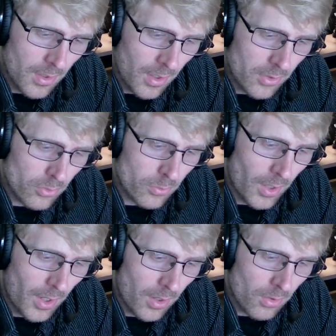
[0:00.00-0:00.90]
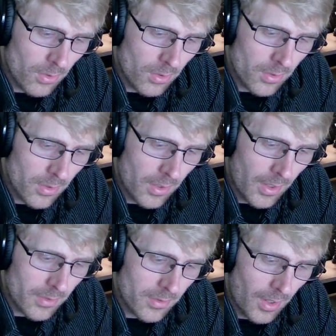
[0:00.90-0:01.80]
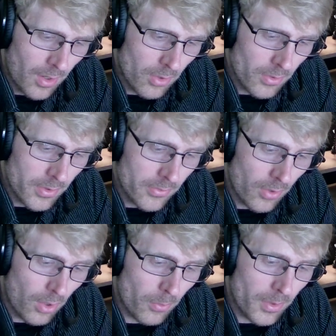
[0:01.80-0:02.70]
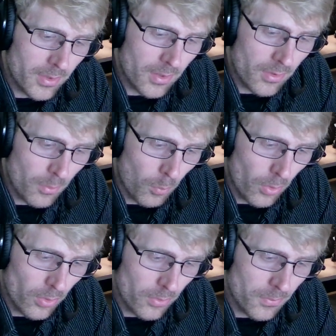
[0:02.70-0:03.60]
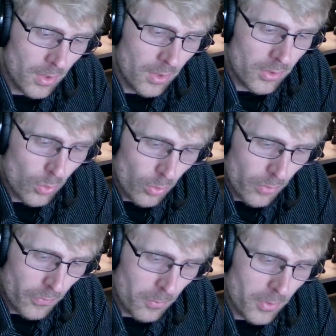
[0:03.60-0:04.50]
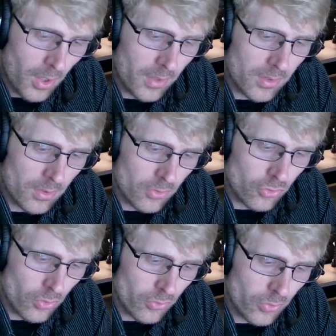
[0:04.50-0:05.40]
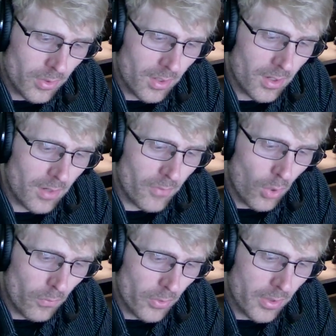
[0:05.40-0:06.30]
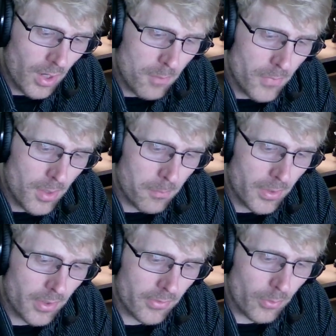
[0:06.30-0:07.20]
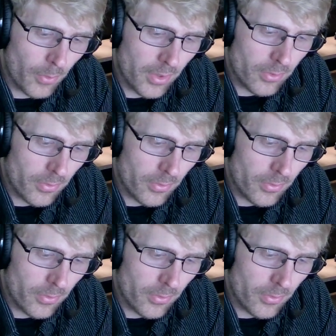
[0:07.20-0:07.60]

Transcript: and now is already in the world. You are from God, little children, and have overcome them, because greater